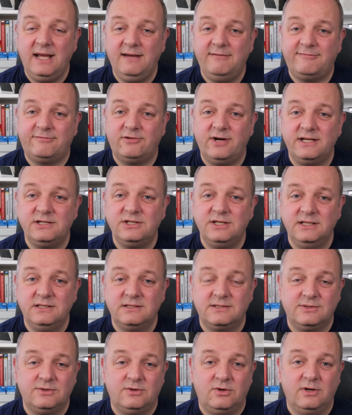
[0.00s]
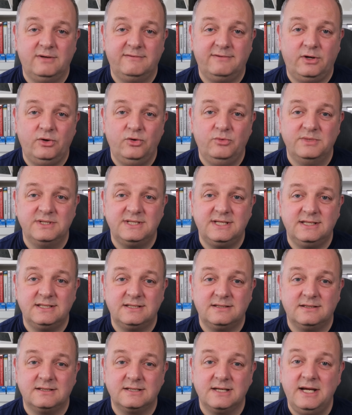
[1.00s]
a fresh install of Home
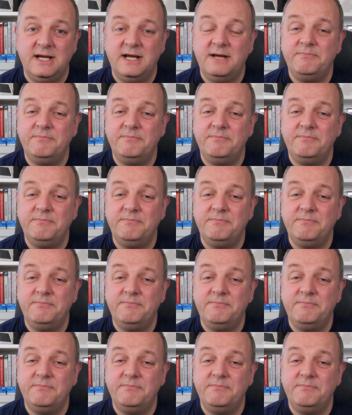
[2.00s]
Assistant,